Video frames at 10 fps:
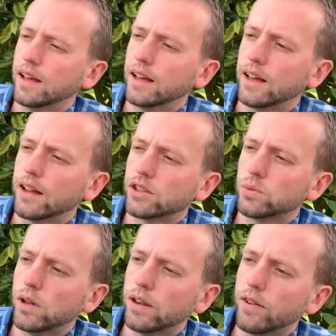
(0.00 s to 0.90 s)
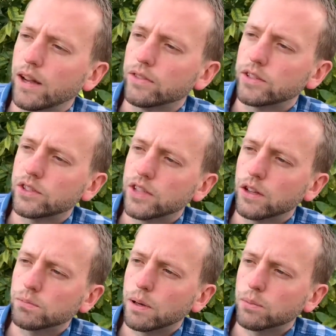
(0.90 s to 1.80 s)
And I'll swirl it round, and you see those
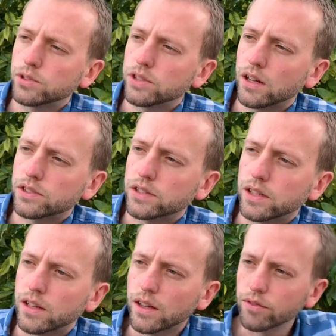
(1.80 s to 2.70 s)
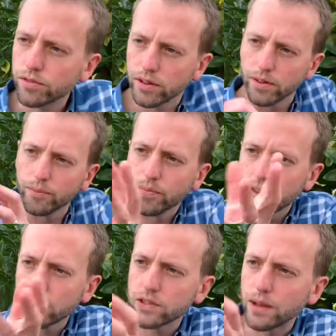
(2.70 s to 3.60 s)
bubbles start to kind of
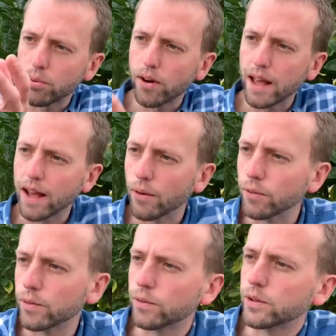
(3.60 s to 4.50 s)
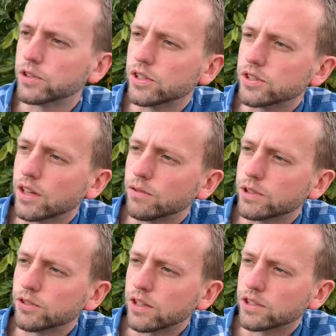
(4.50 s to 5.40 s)
separate out, which is
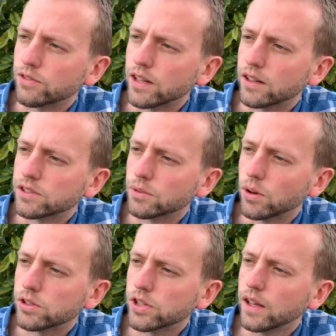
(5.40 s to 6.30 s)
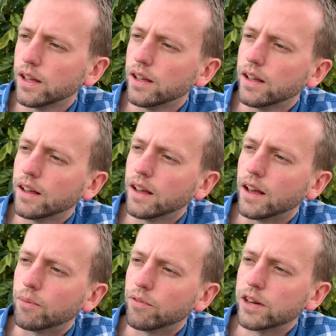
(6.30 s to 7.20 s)
actually really nice to watch.
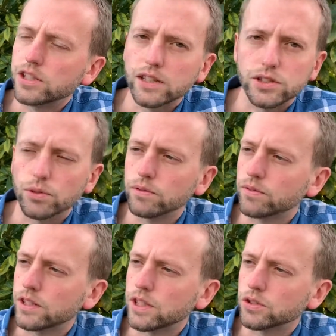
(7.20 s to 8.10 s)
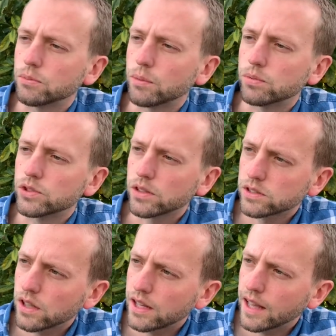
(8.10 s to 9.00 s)
Very gentle bubbles.
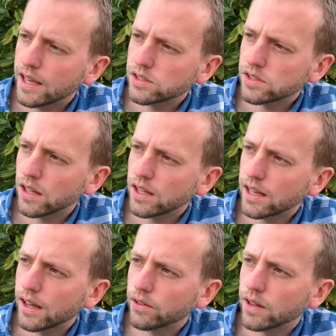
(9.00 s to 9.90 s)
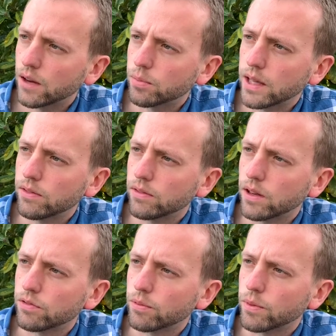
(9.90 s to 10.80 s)
Slightly hazy, slightly cloudy. That'll be
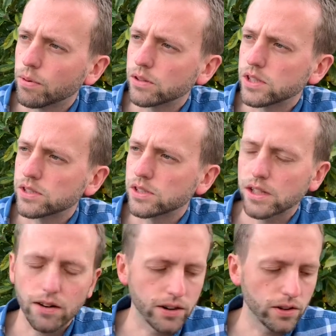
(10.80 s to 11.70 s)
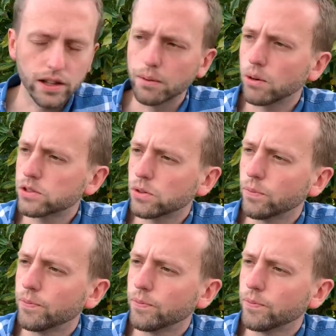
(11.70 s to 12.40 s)
from the process that's carried on in the bottle.